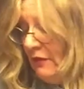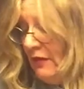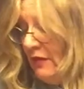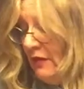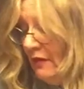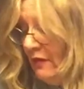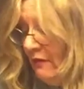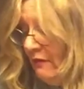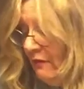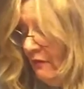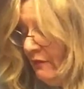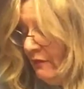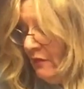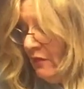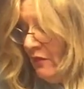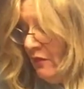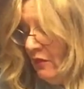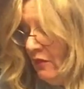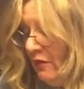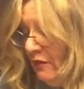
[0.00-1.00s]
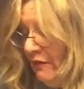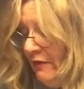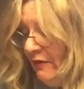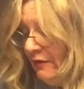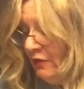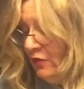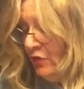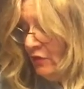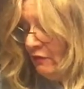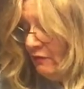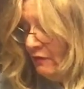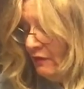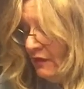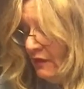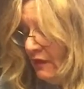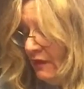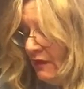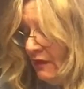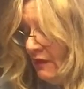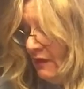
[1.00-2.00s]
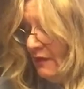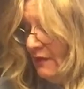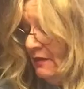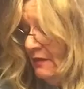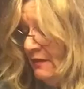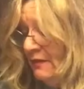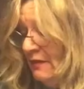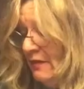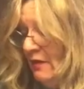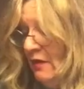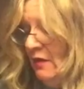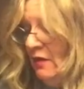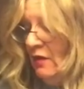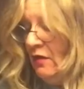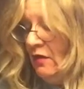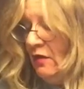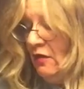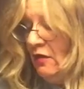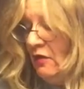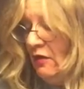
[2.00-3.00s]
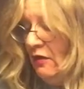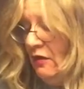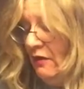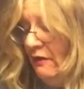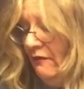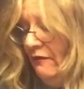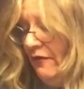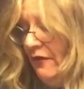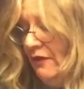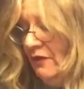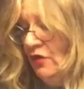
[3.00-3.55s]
Have all the juices, all of the